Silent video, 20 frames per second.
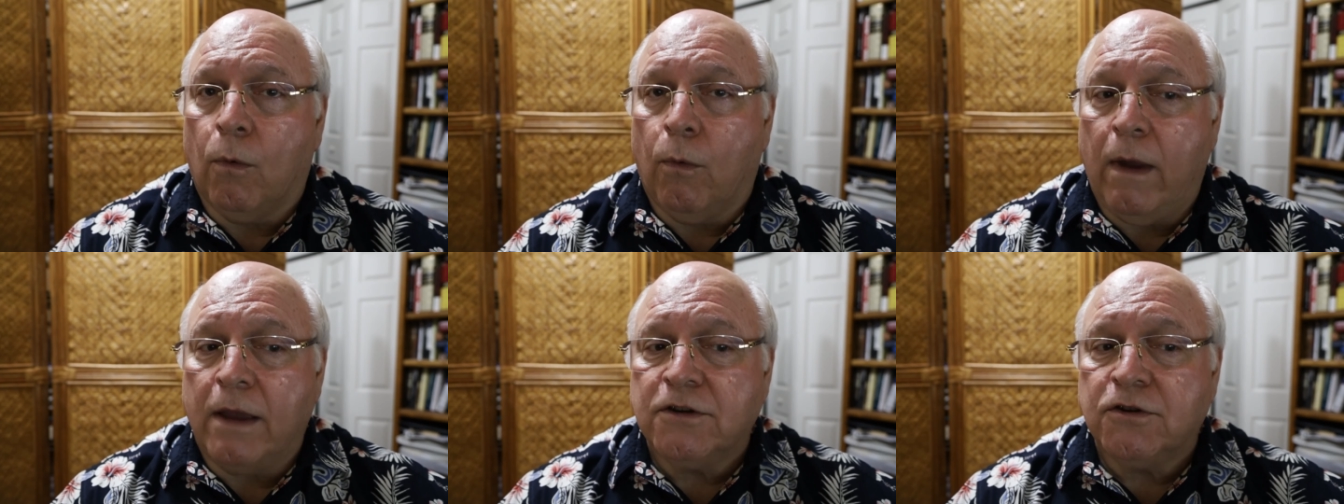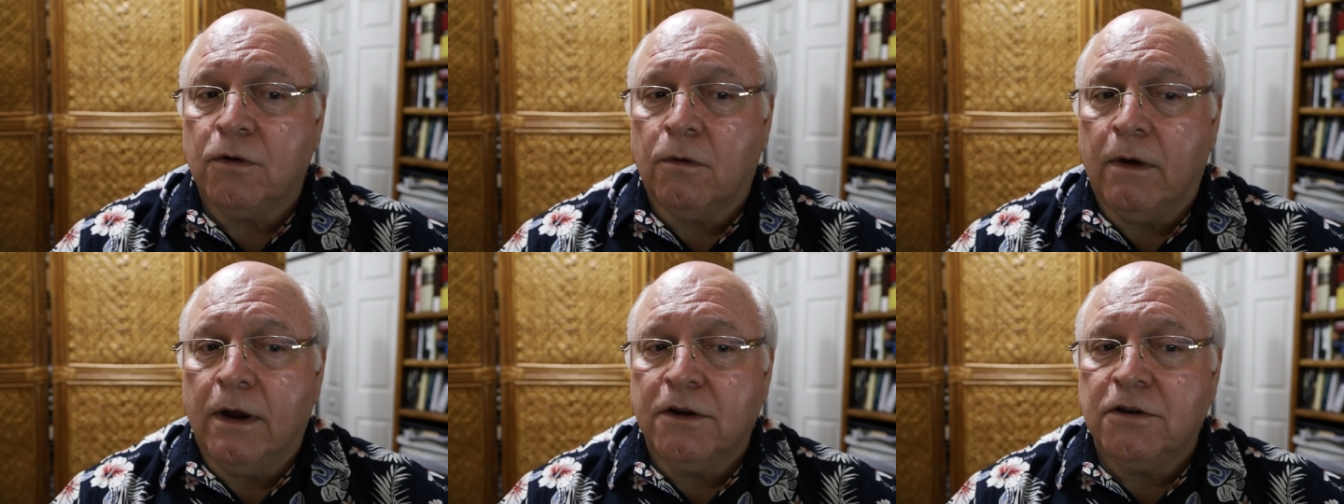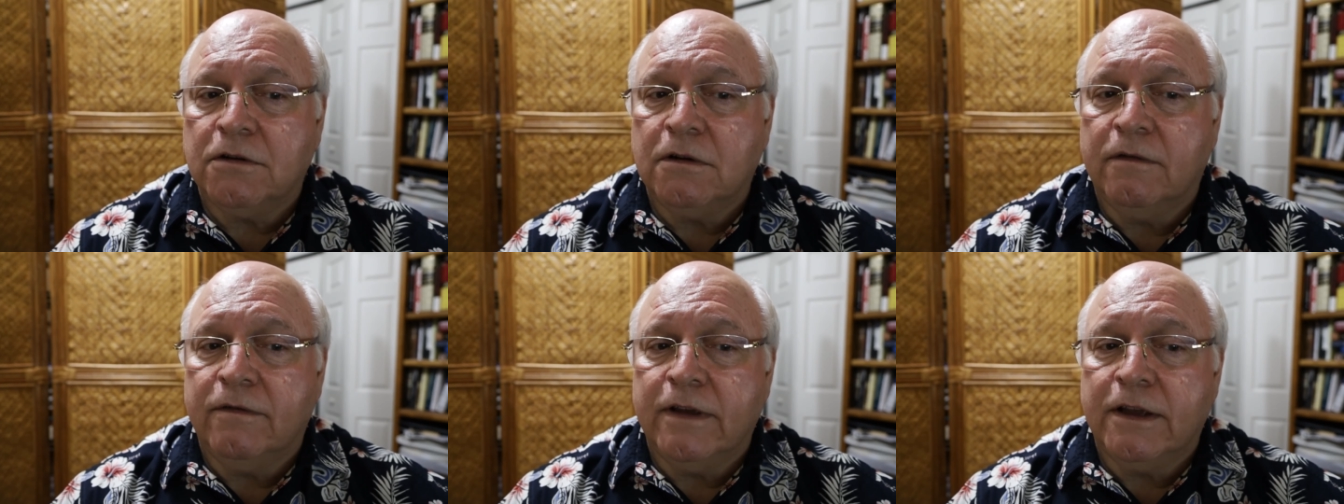
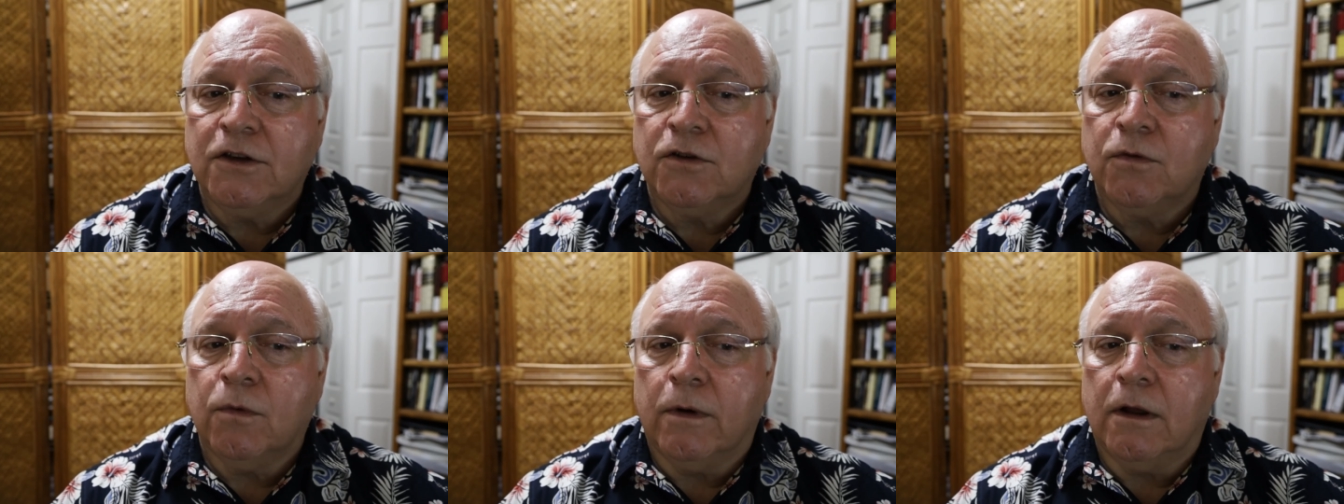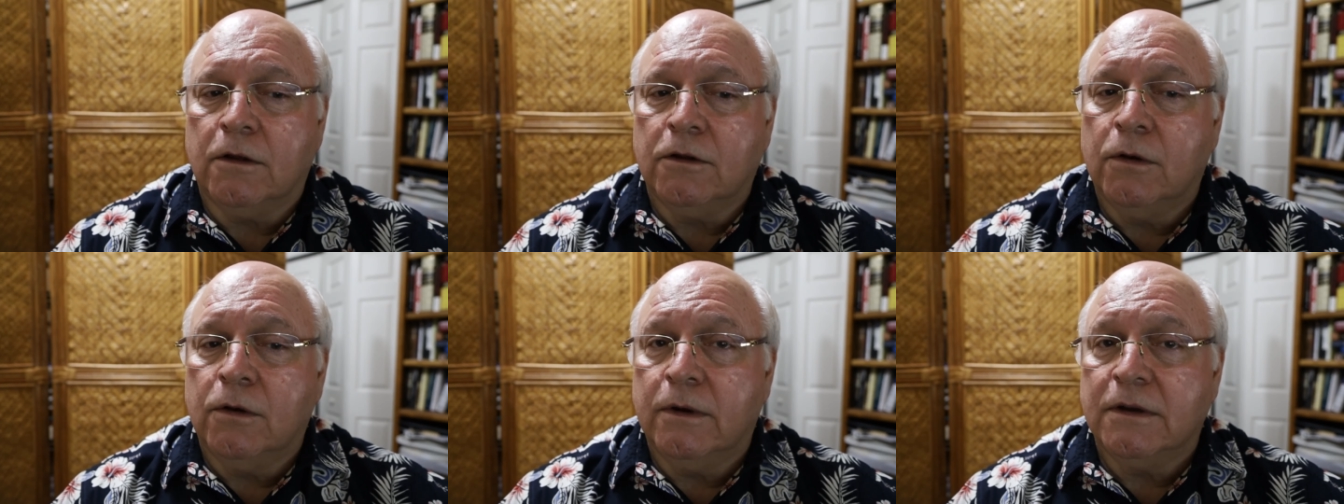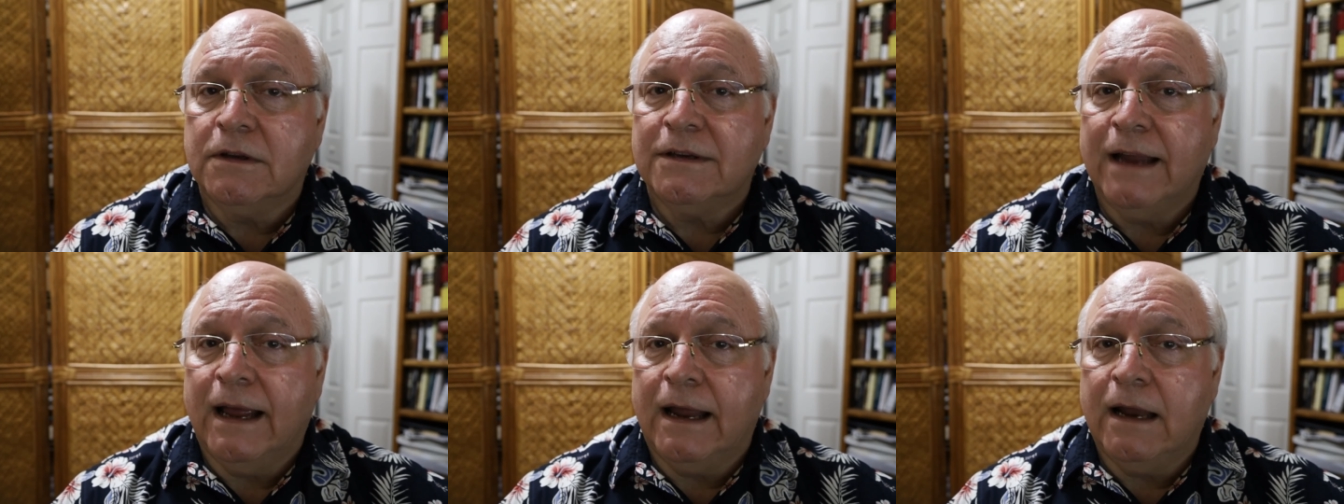restoration of Israel to
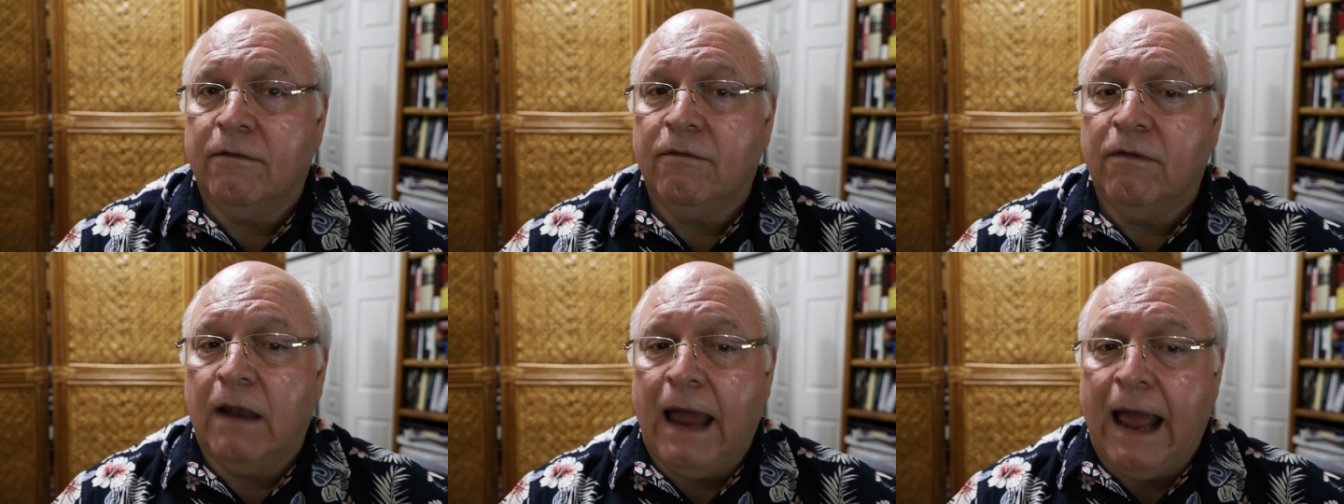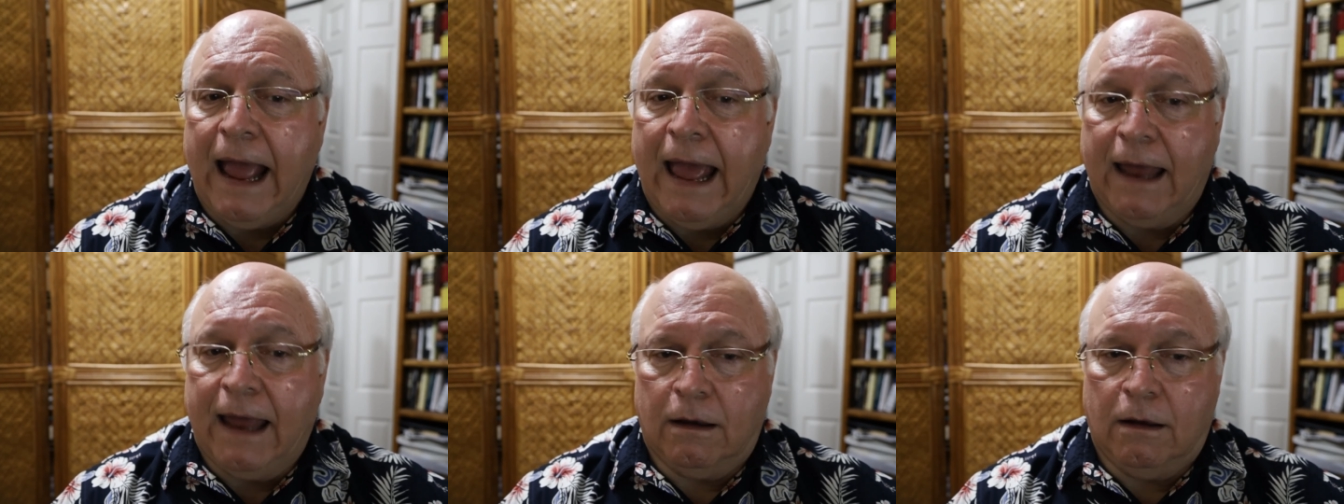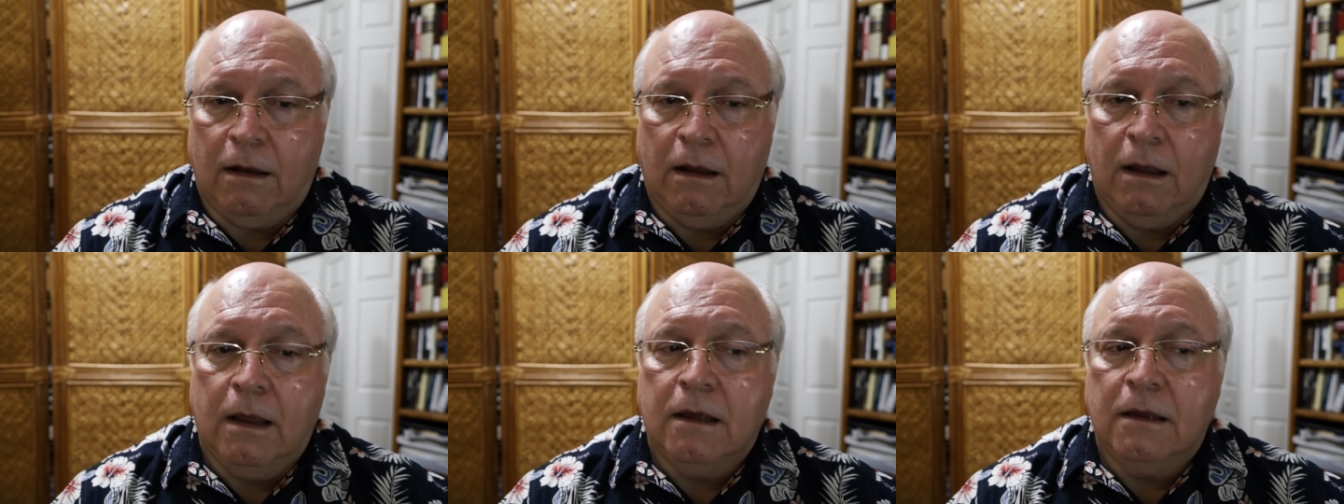its native land.